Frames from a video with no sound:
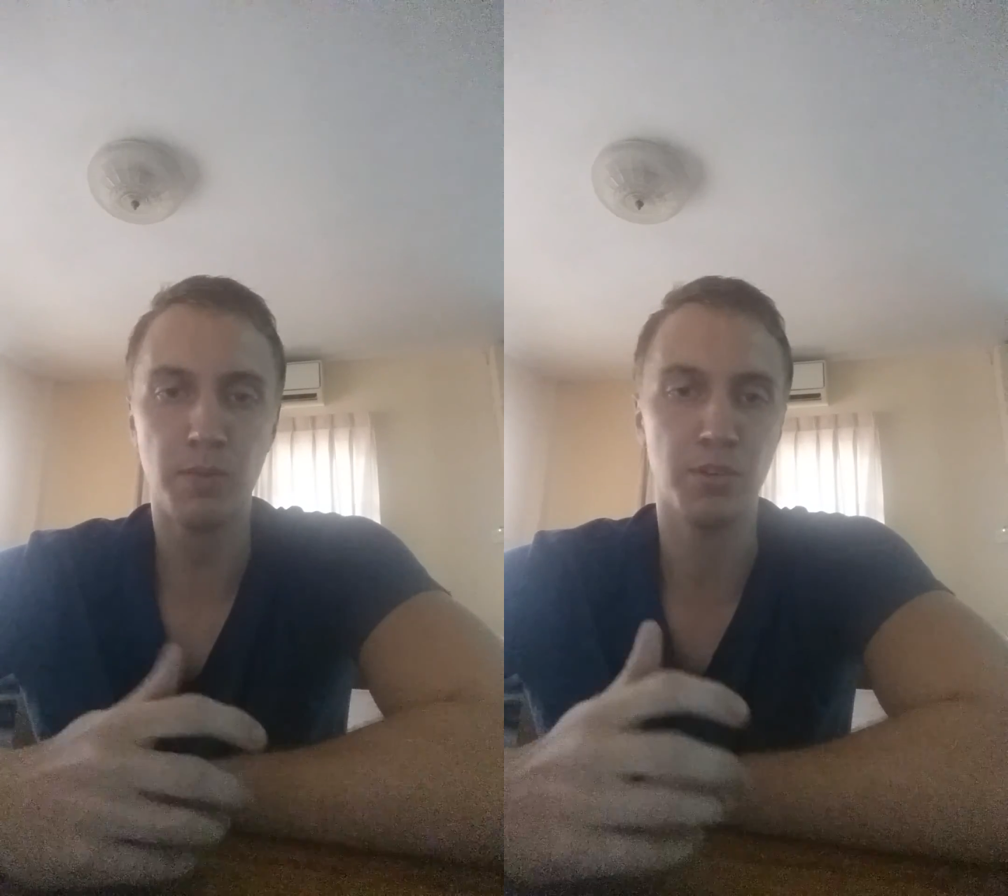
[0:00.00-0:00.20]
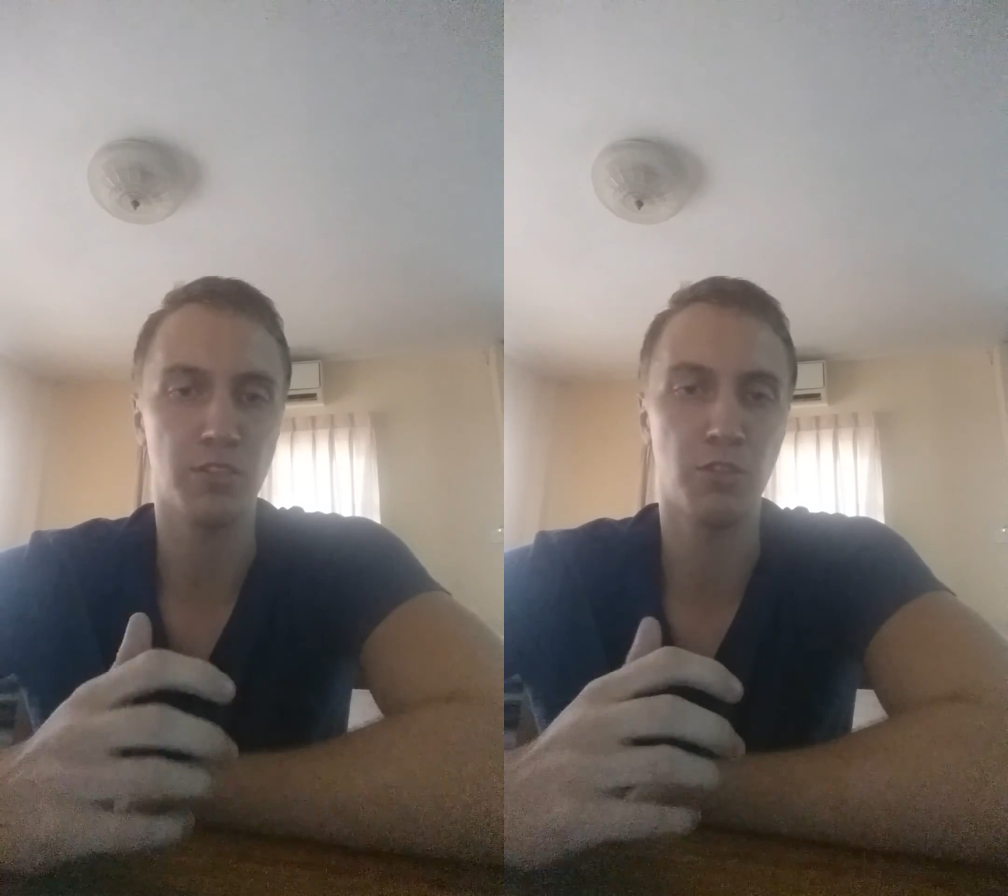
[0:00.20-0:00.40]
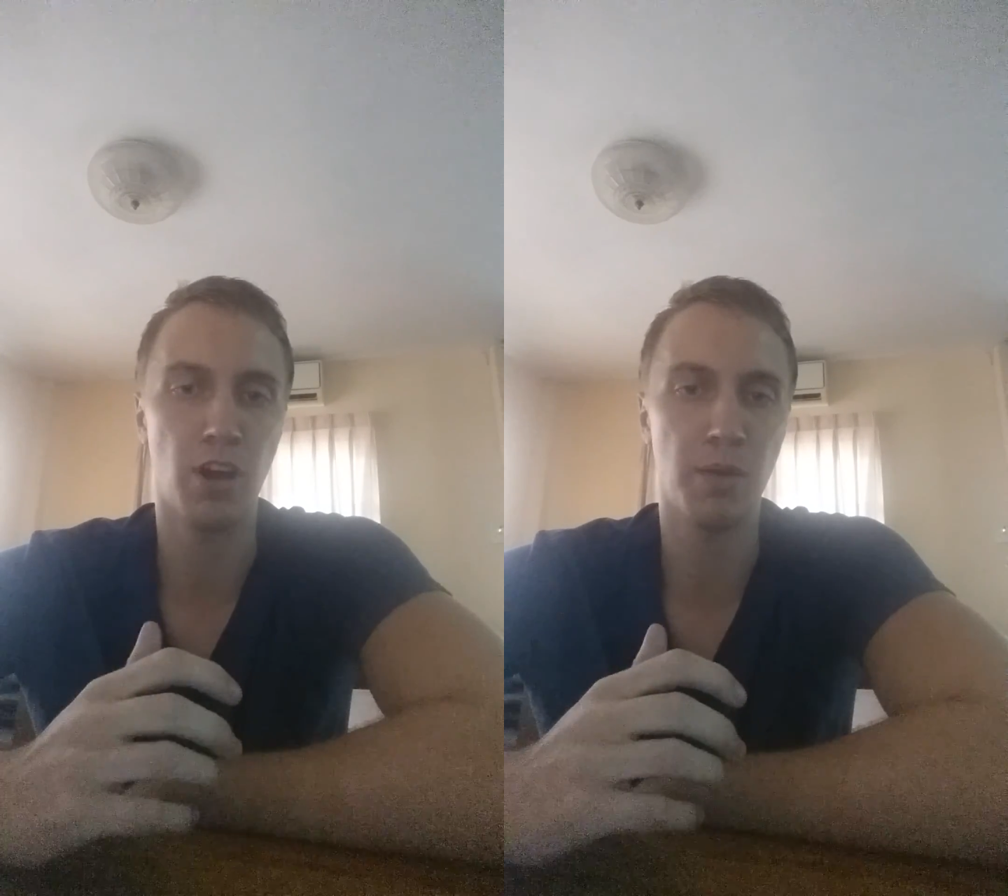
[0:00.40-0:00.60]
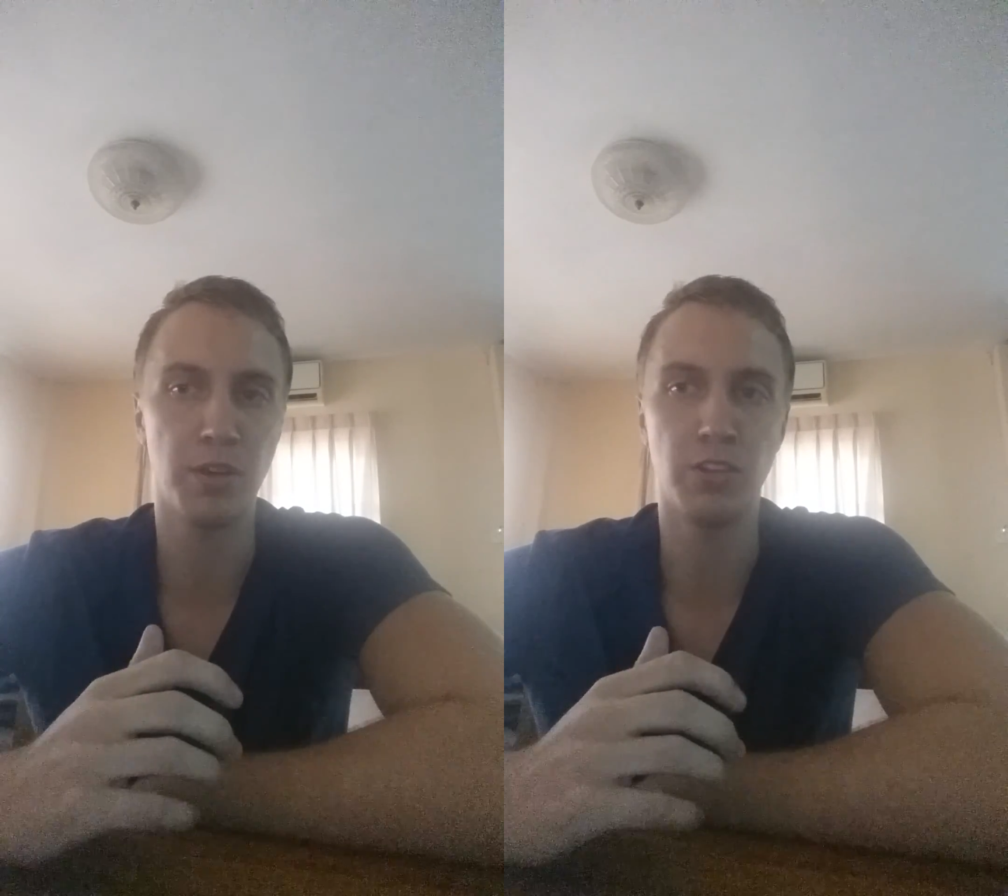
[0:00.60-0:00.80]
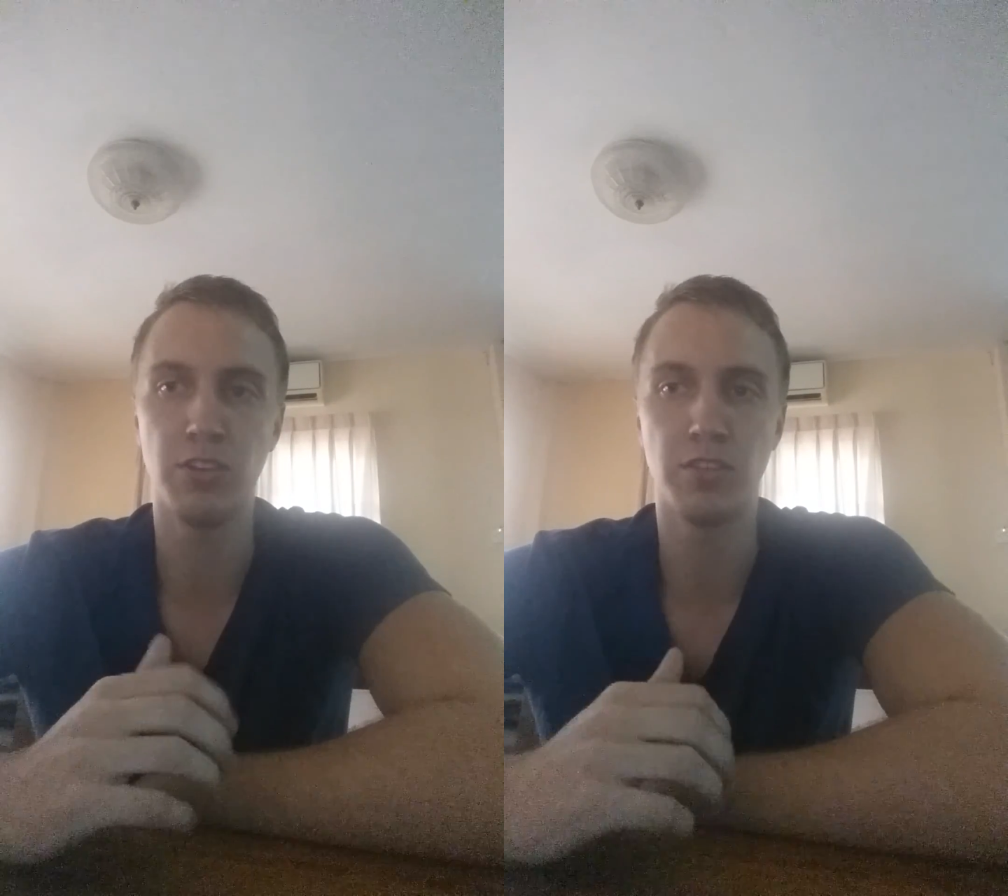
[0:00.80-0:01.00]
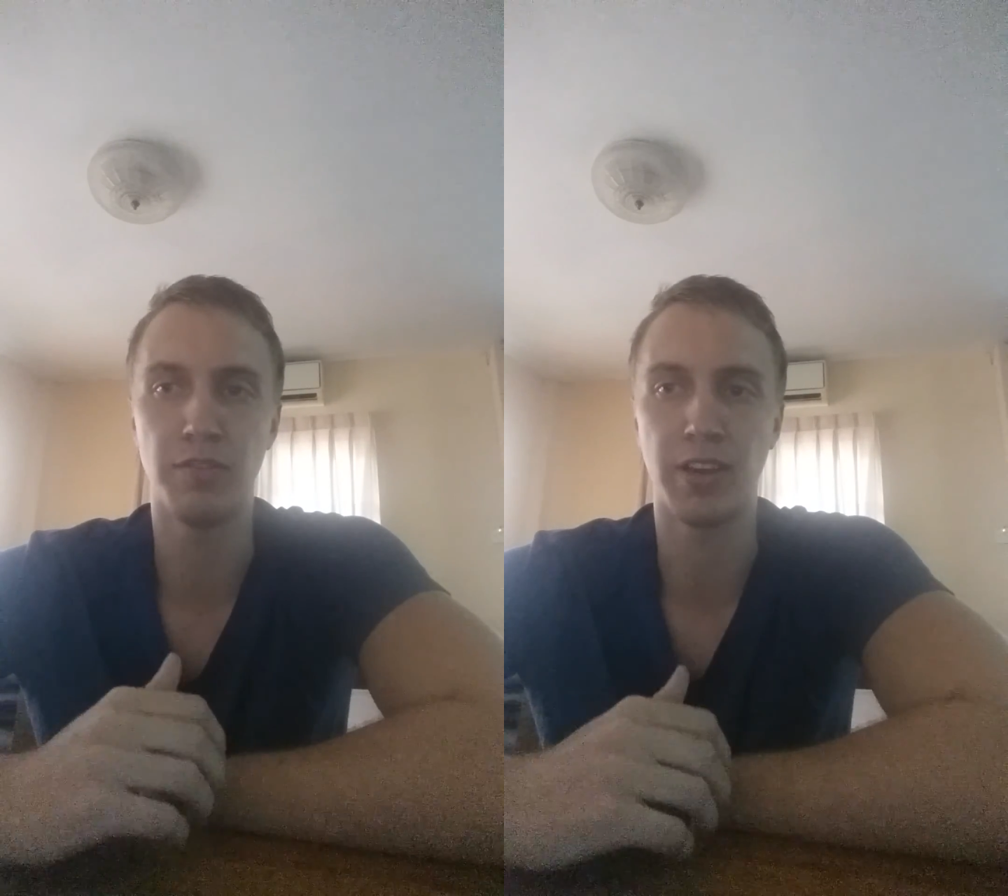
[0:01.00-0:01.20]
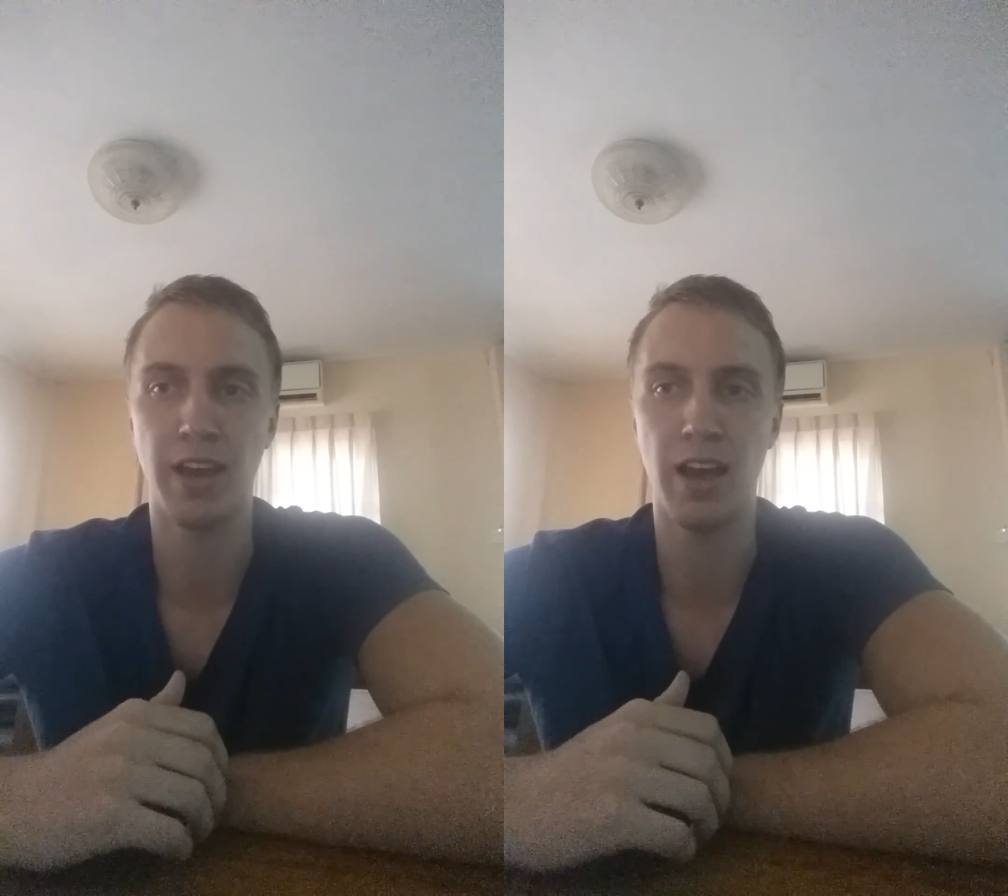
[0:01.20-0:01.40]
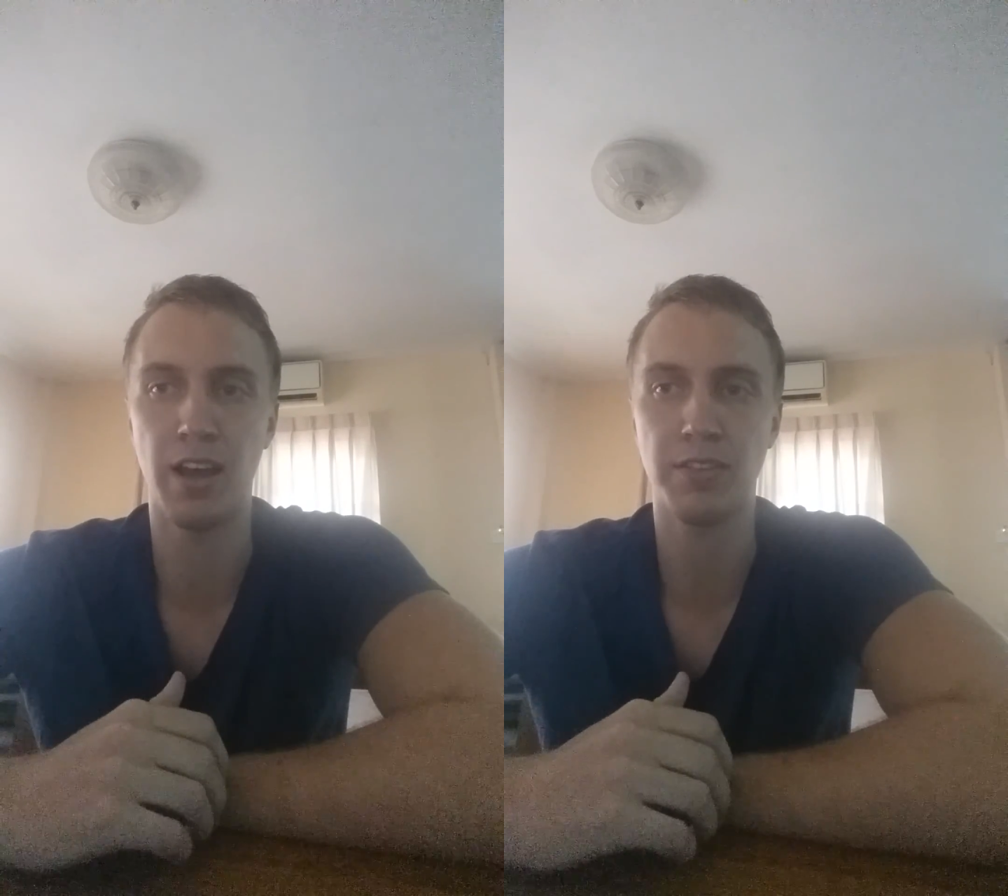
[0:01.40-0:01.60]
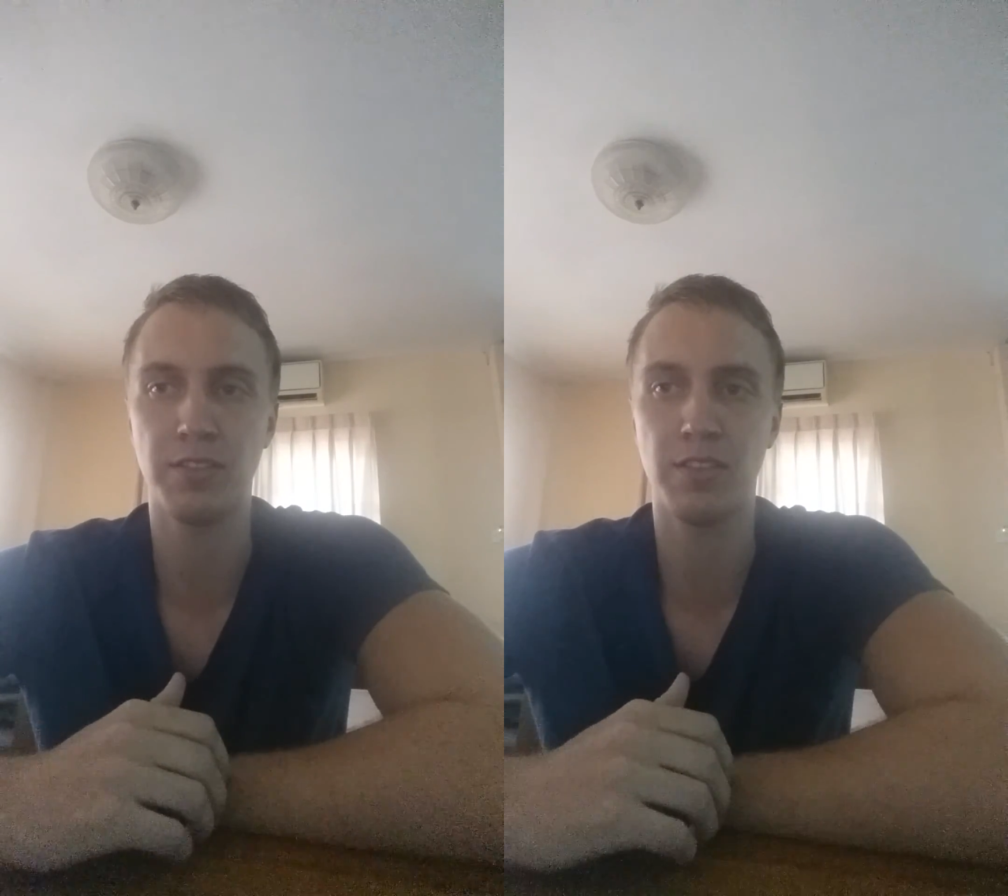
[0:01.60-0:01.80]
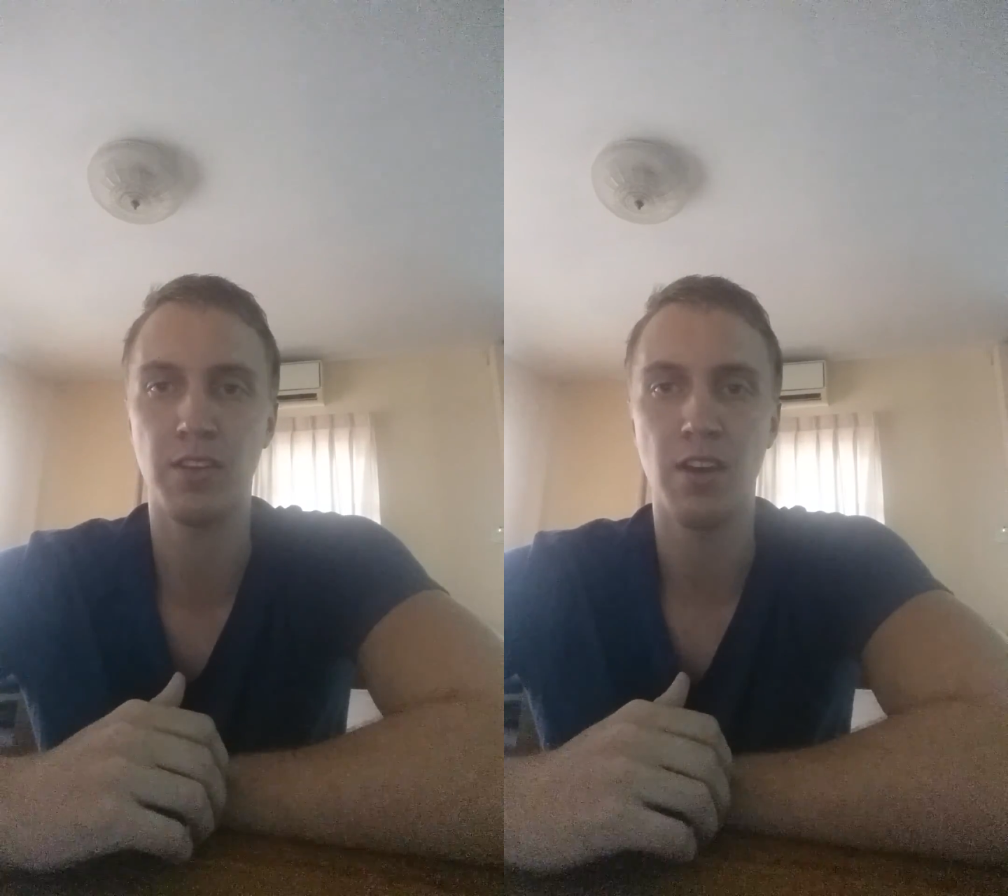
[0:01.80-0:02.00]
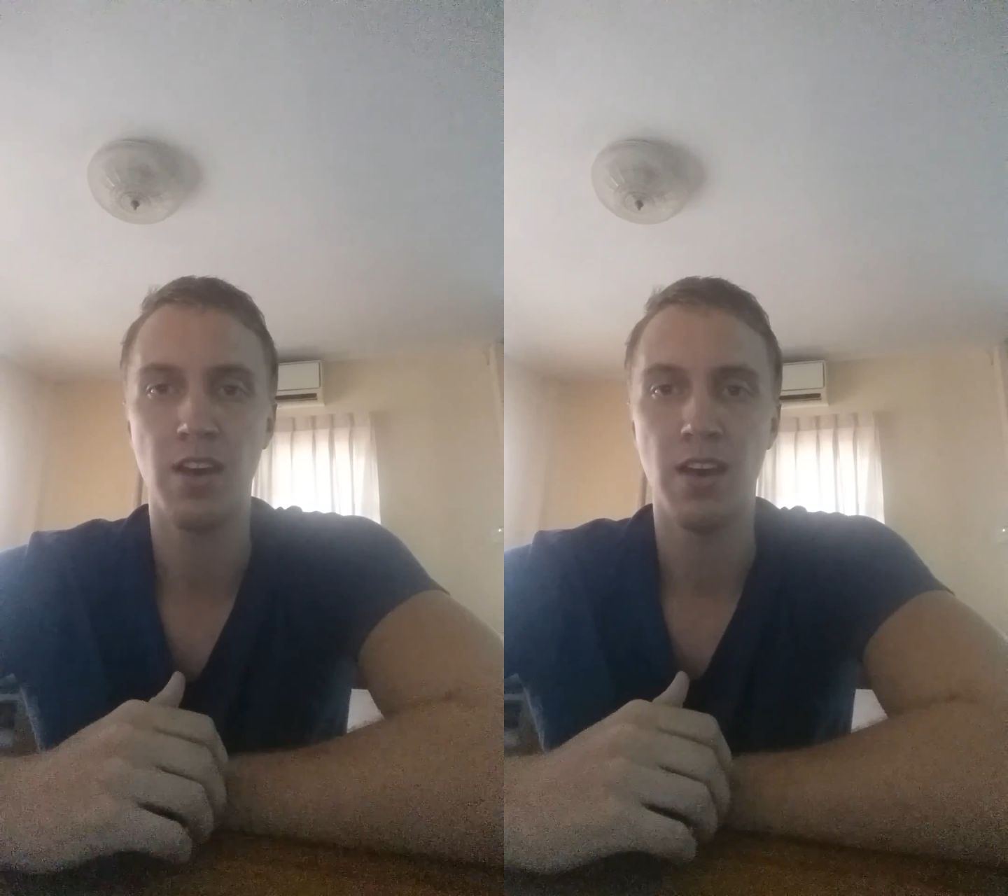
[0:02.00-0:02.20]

Prescribing the use of a cast